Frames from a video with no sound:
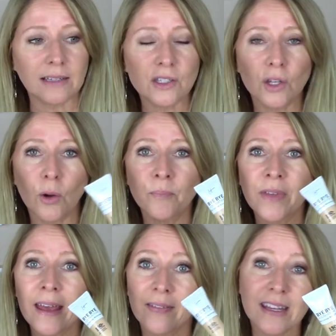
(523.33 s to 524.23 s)
So
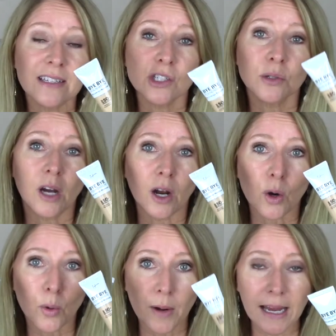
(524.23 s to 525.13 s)
these two are
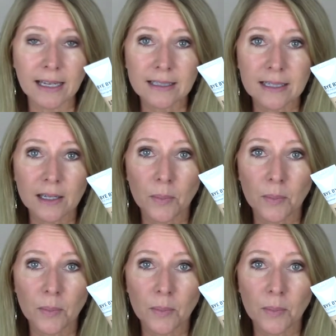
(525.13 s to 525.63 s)
great